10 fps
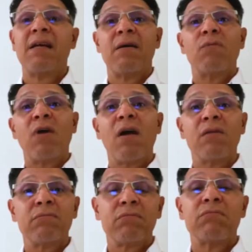
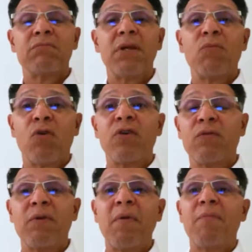well, the more you
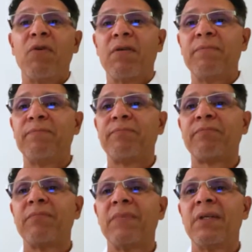remember.
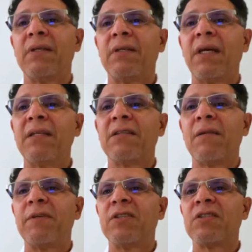Okay, so
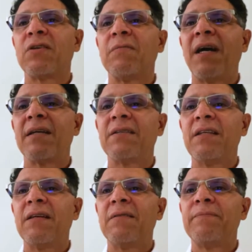let me just go back here.